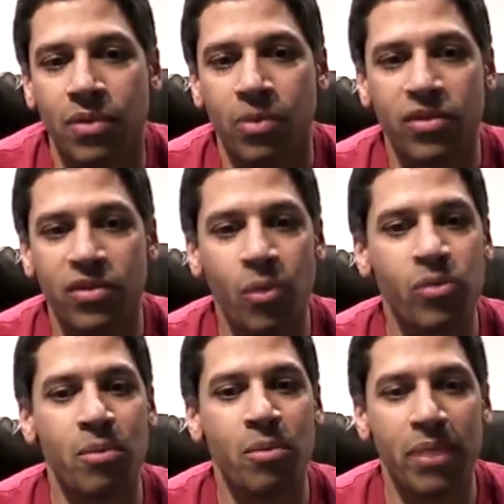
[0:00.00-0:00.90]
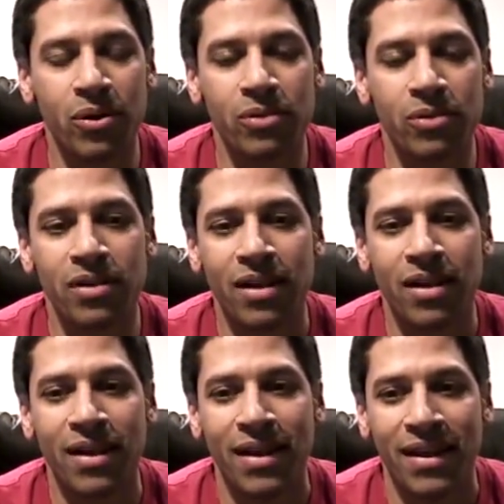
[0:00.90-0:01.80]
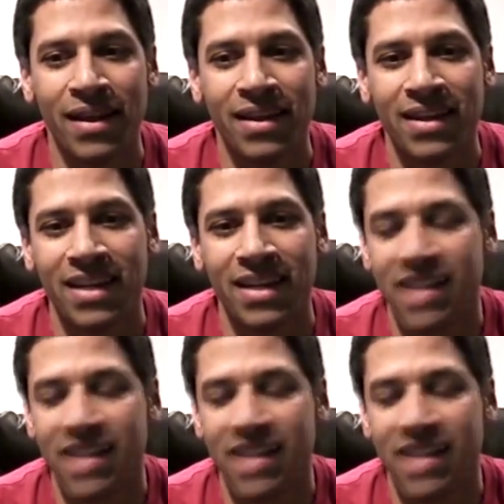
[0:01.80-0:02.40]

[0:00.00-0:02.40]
When he's going through the build, he